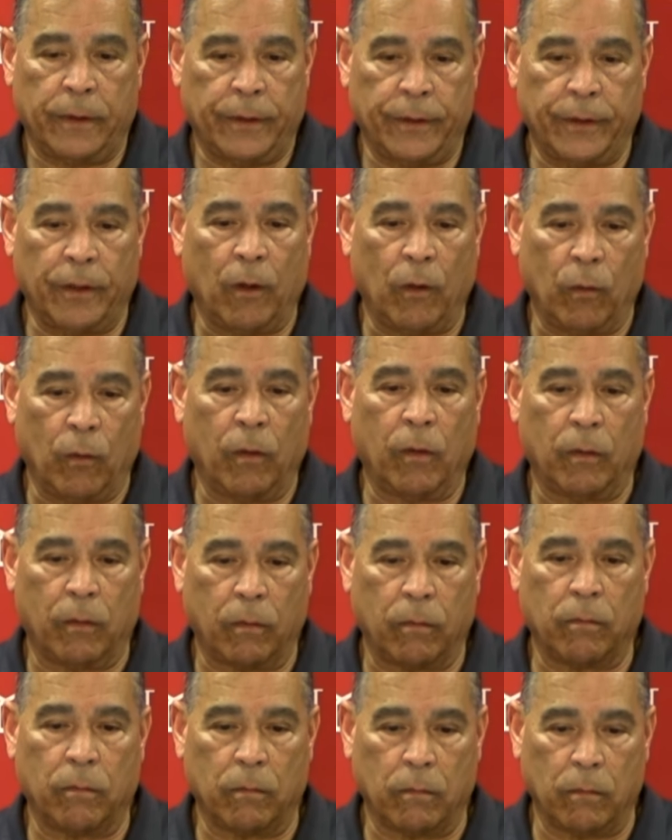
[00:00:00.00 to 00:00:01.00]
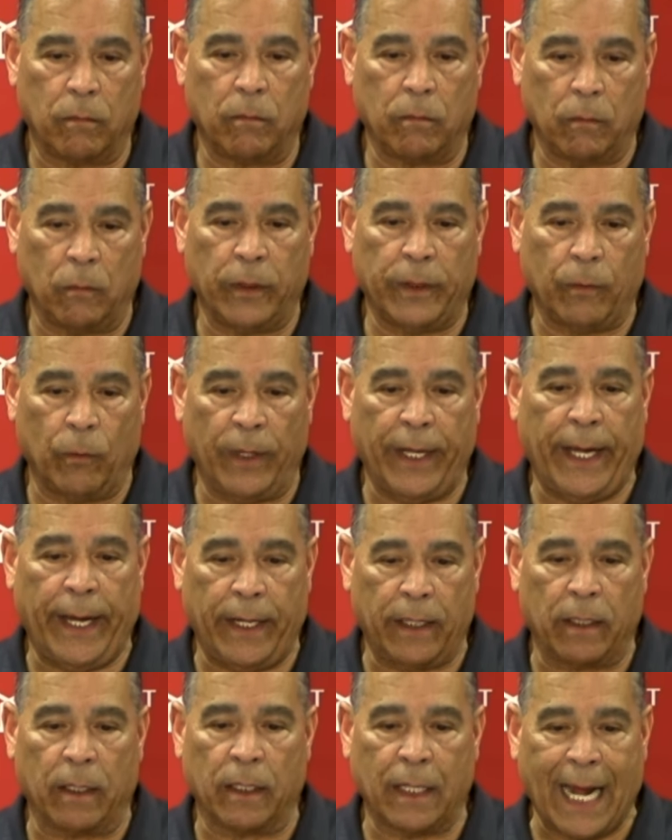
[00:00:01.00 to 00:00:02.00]
you know, we
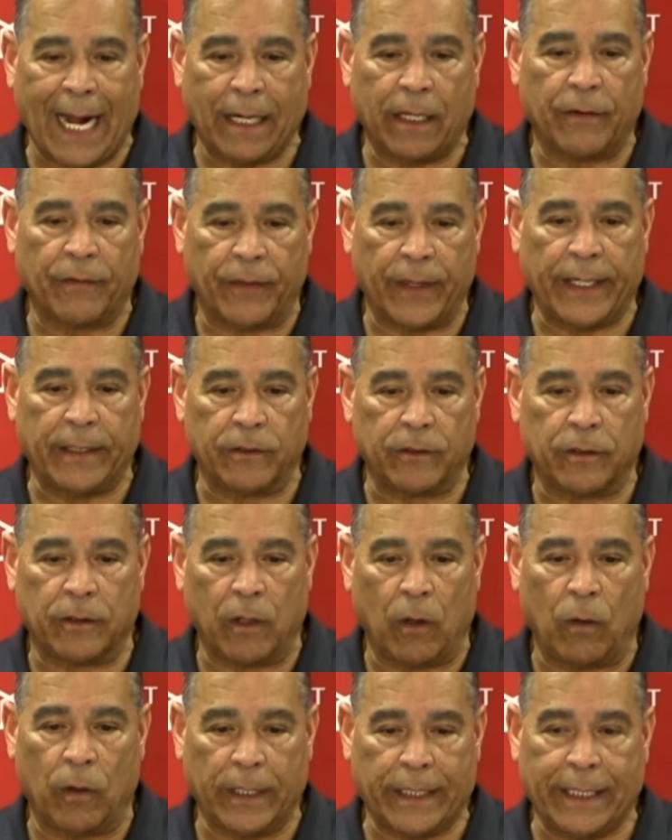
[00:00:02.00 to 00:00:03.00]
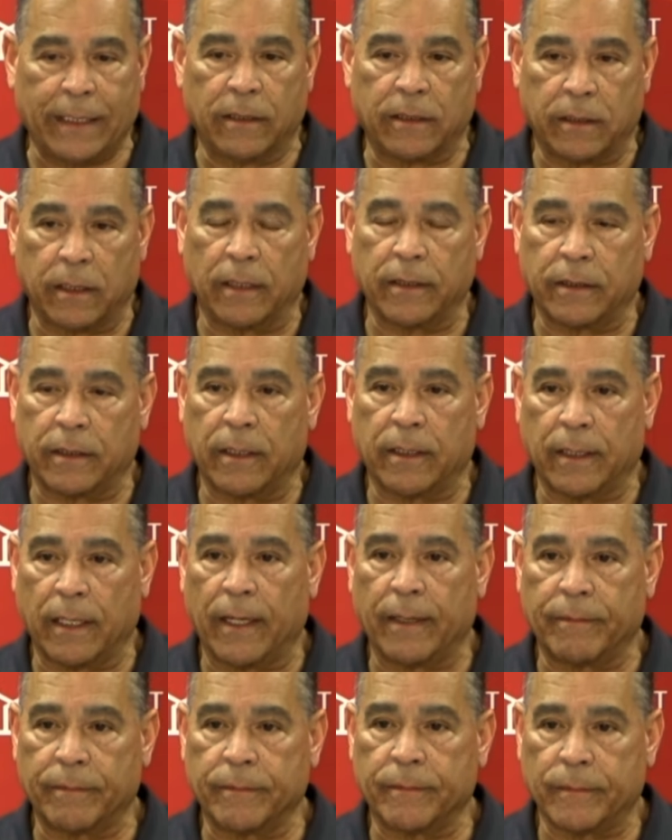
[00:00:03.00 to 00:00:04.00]
had a lot of things go against us
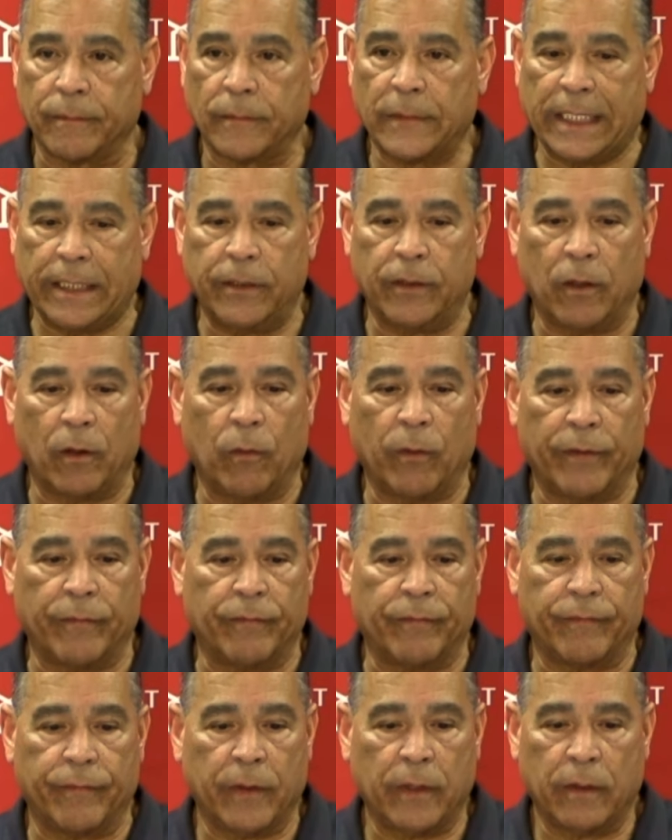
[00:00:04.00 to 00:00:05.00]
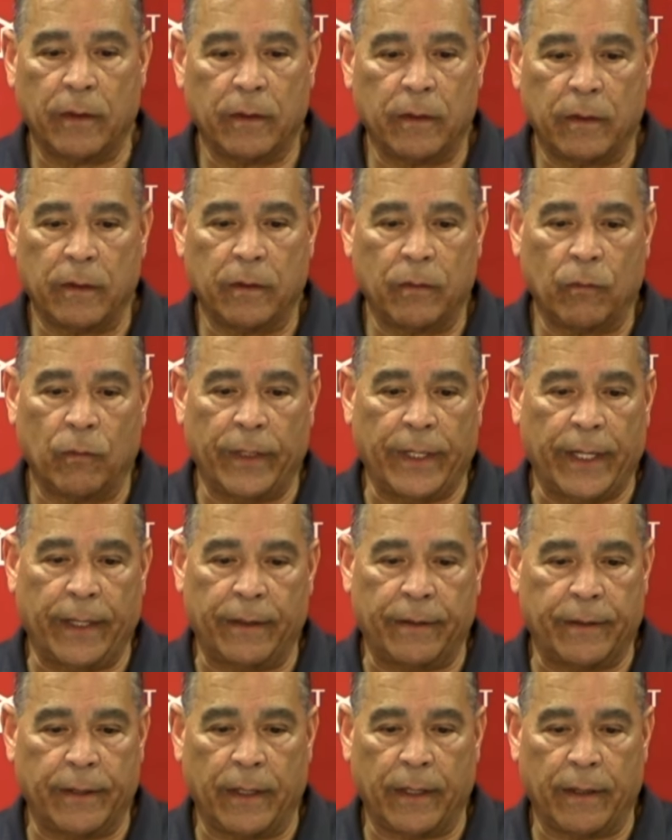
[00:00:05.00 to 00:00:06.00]
tonight. You know, we
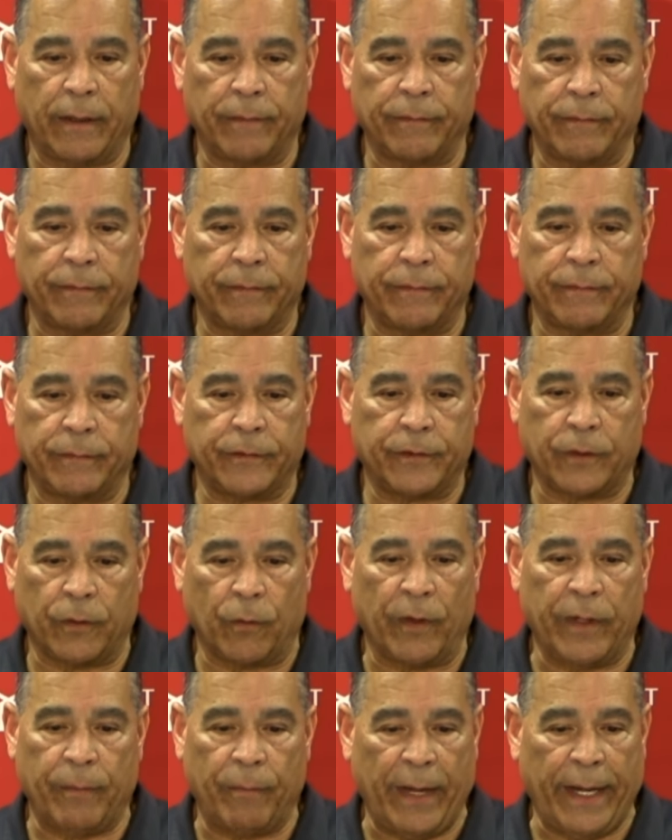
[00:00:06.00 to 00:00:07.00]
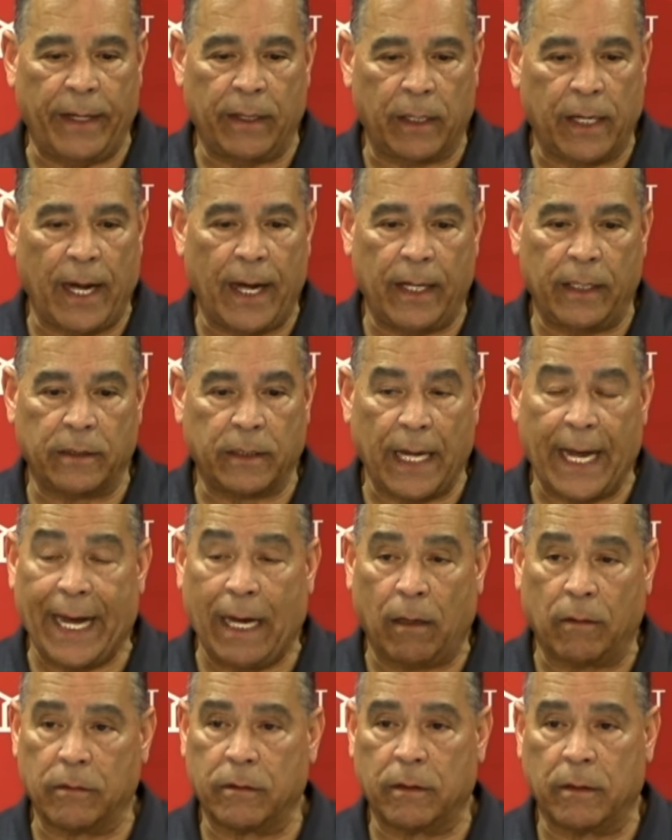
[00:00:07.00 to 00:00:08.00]
had 3 main guys
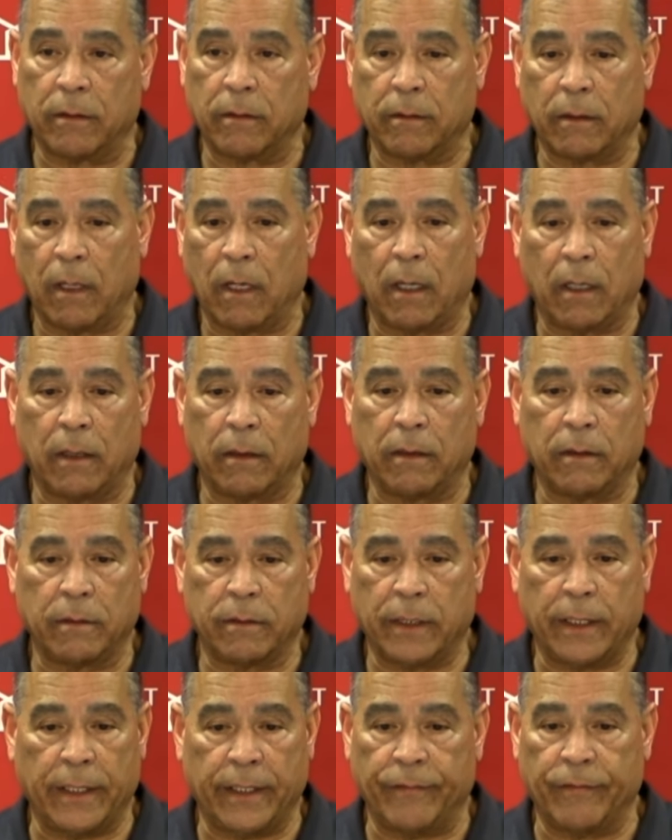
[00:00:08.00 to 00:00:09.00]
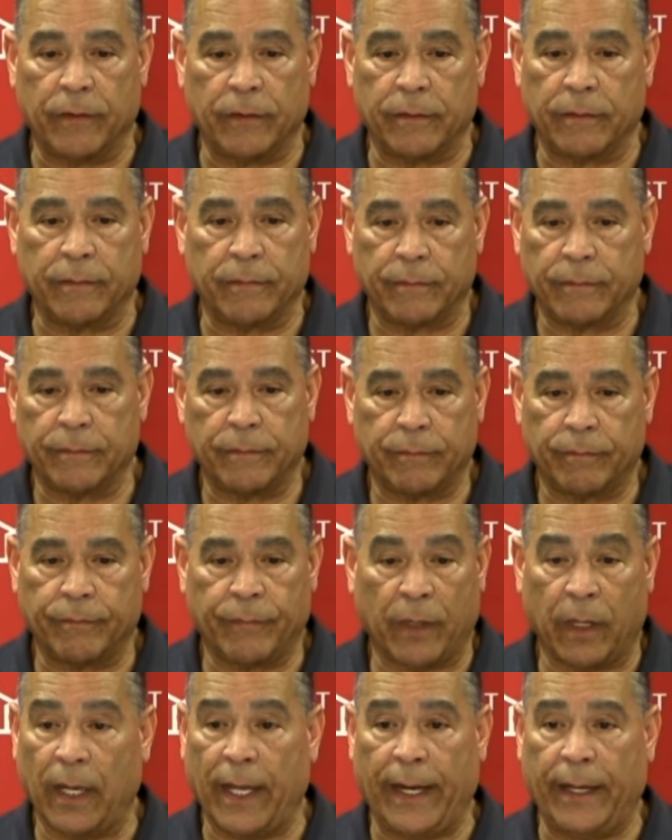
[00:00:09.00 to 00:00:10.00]
out, didn't even
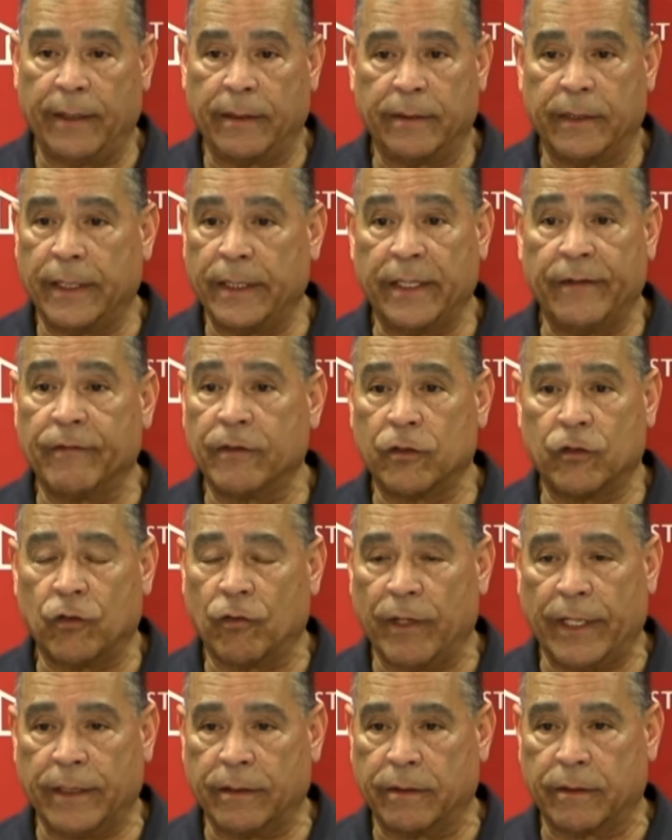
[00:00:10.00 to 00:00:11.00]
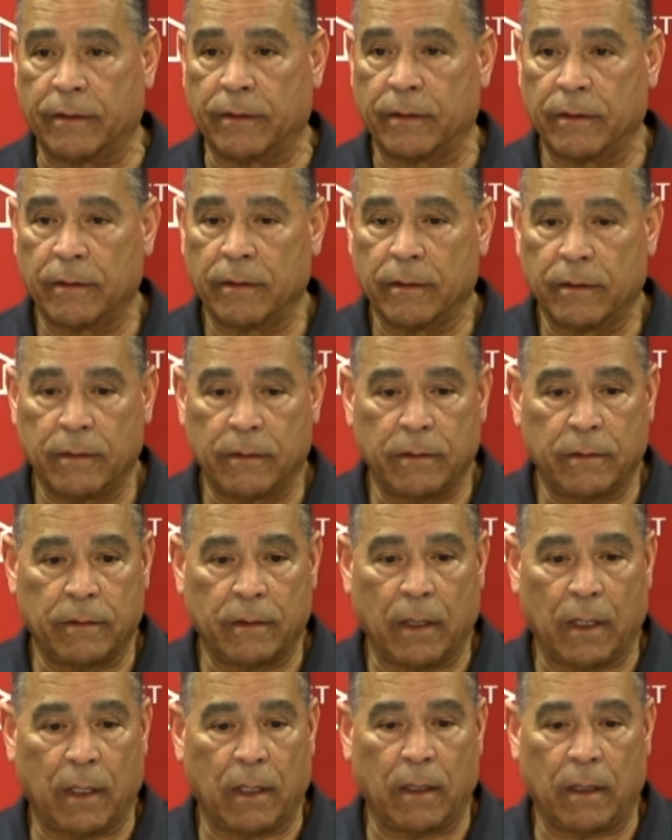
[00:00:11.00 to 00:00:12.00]
play, didn't even dress.
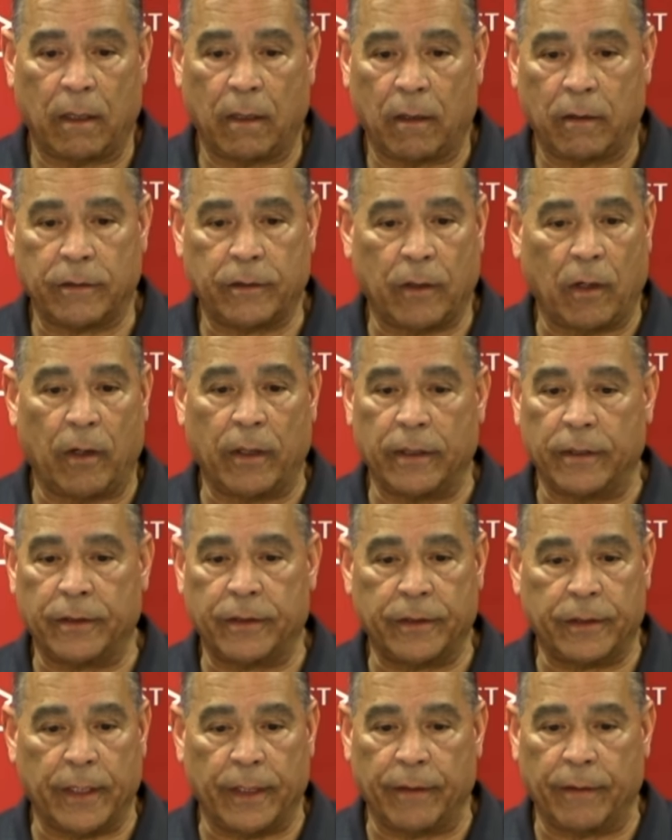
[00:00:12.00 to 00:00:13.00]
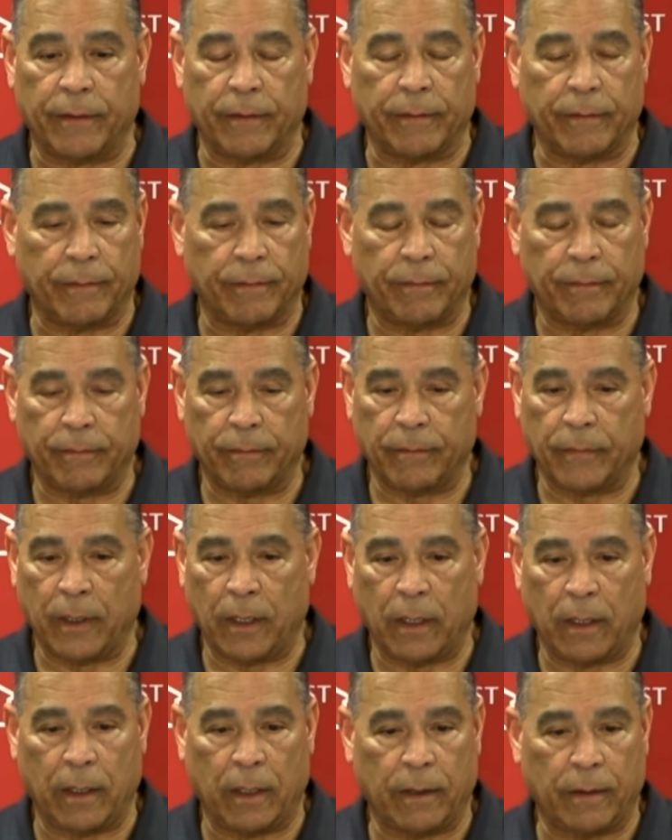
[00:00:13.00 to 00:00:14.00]
Our starting center
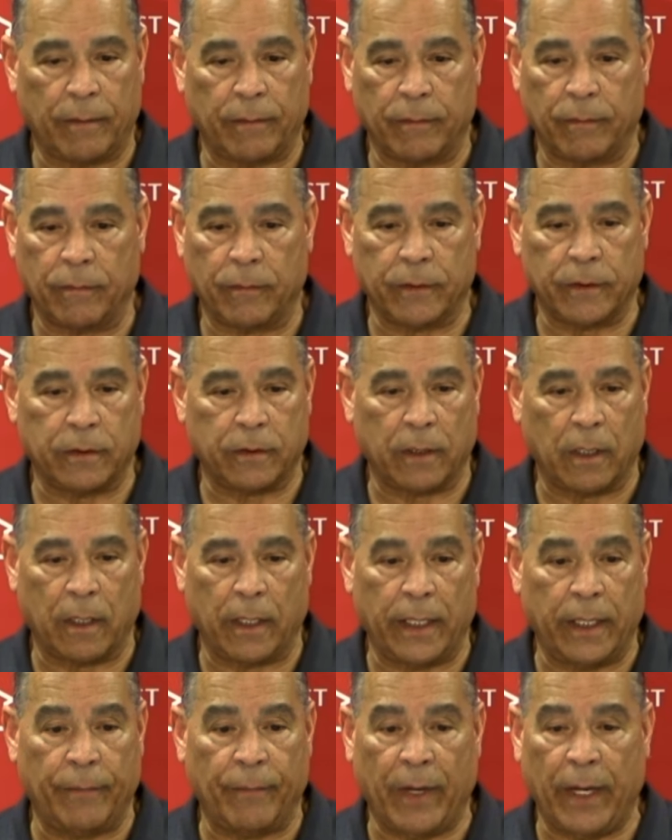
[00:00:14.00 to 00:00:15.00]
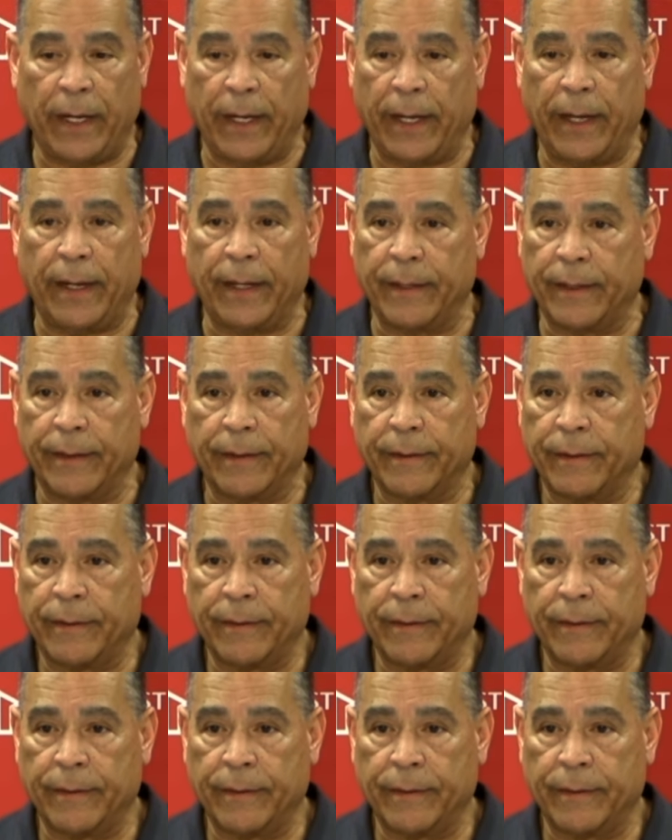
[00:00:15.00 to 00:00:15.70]
was MIA.